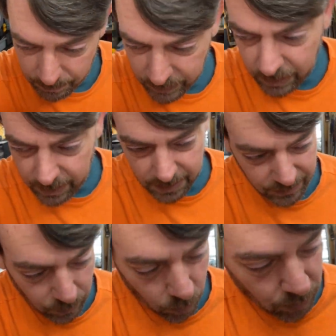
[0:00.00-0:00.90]
There
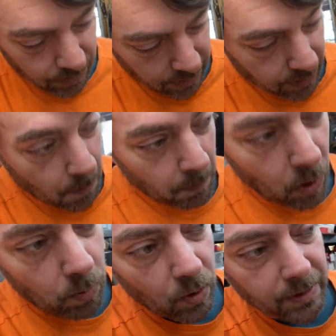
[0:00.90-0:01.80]
is one
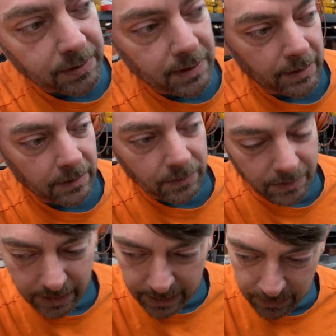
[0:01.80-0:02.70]
mobile container
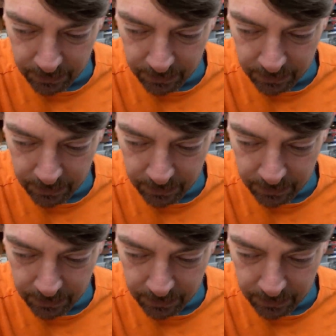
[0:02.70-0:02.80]
that I have